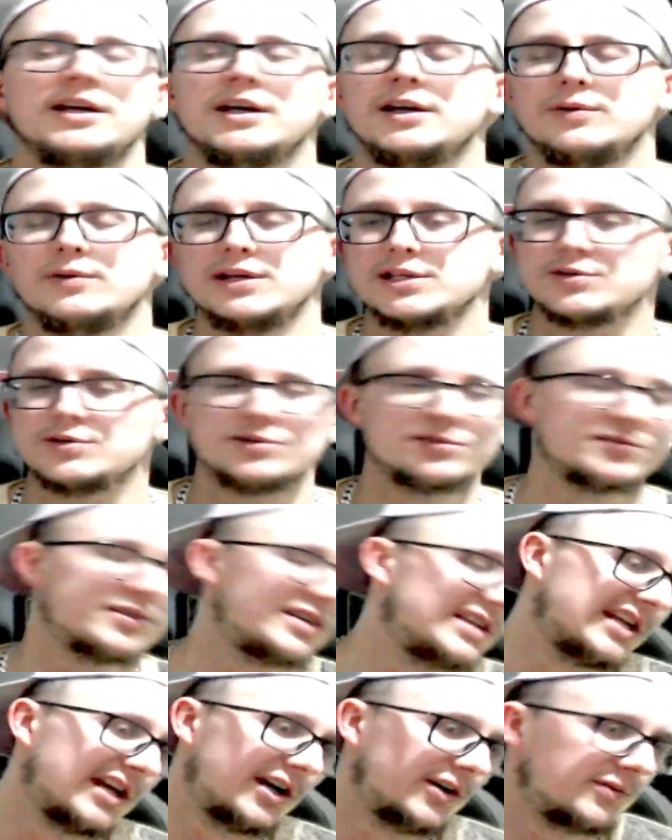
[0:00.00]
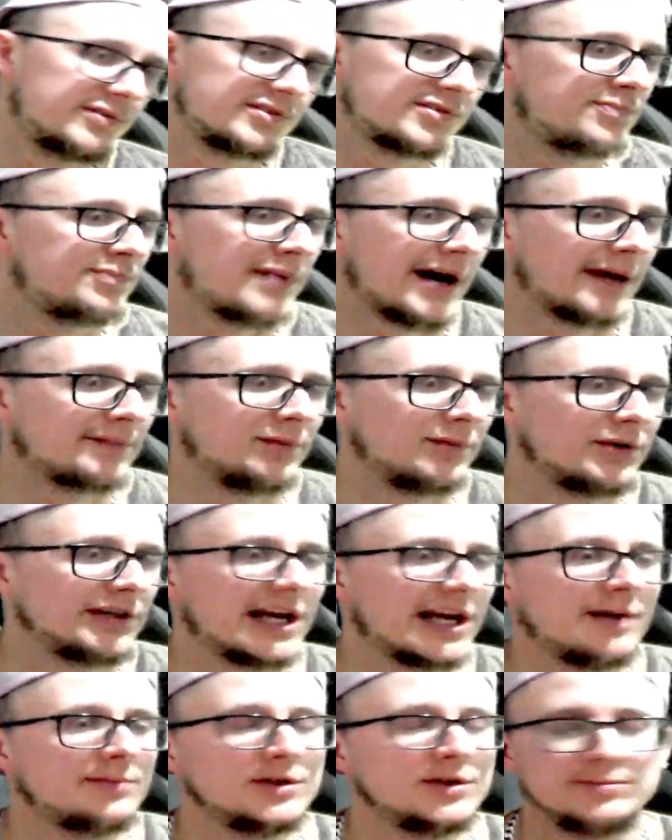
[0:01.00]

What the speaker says: which was, you know, it was bad boy camo.